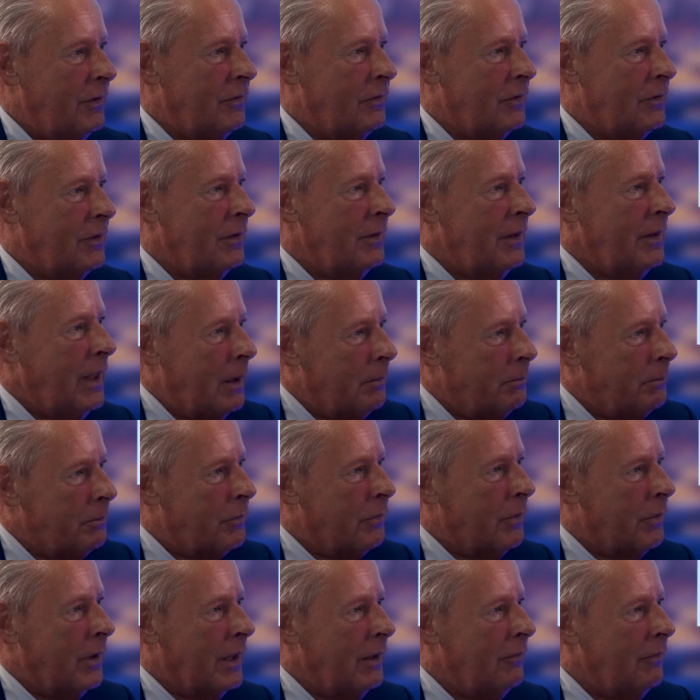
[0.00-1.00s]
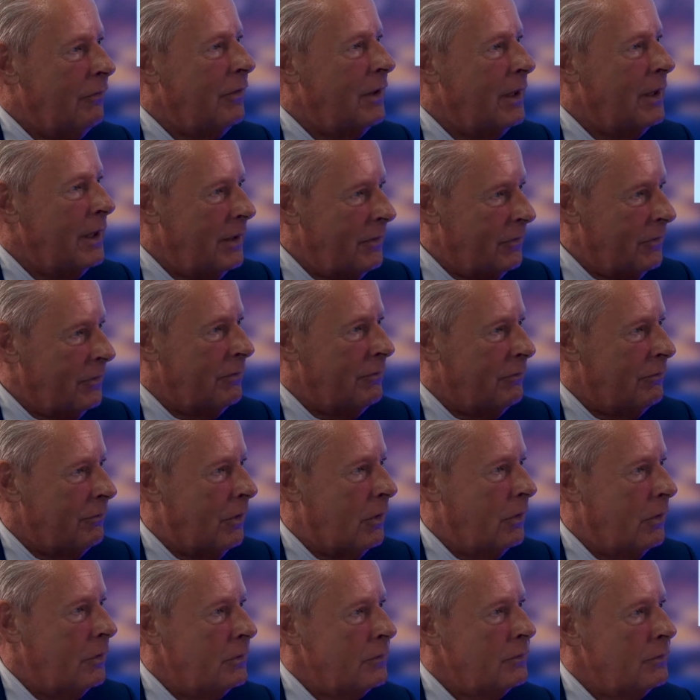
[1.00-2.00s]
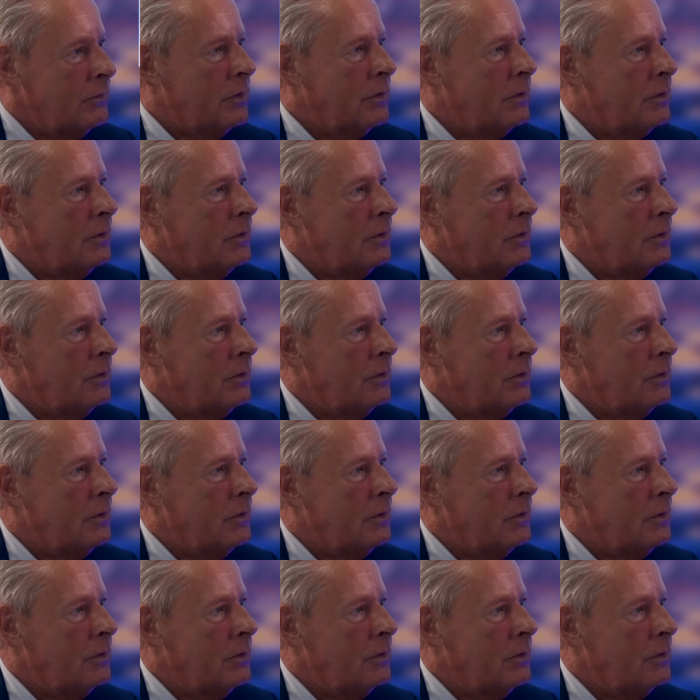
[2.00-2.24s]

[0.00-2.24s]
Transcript: can that bring if he is involved?